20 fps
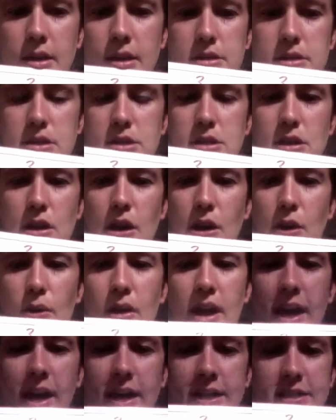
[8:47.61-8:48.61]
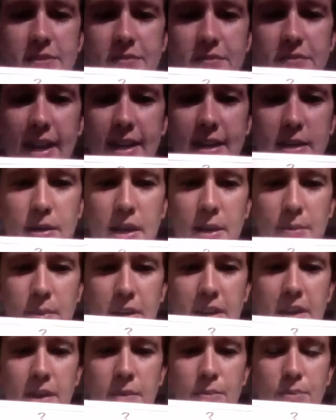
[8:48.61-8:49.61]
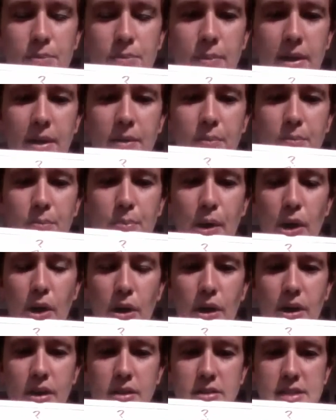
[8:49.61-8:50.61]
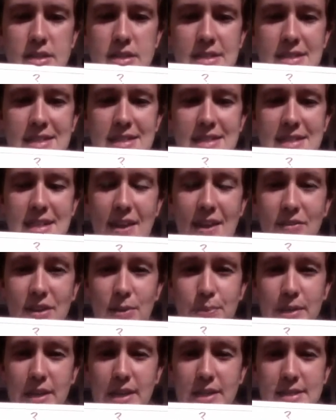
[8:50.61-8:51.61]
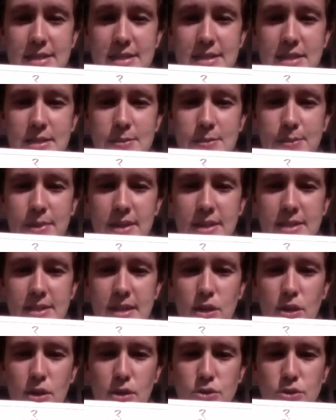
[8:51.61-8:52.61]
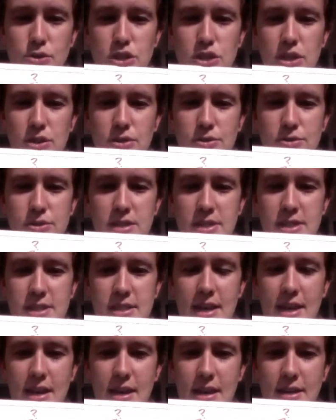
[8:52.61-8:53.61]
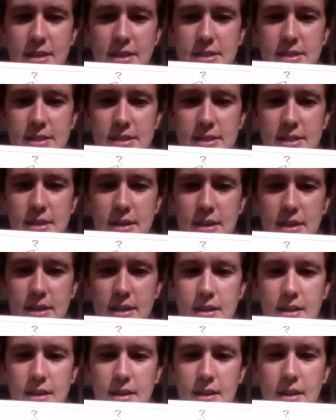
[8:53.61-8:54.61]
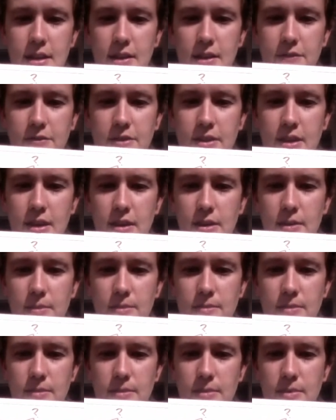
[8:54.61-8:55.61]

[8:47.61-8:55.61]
So I divided up my bar into 7 pieces because I know she used 6 of them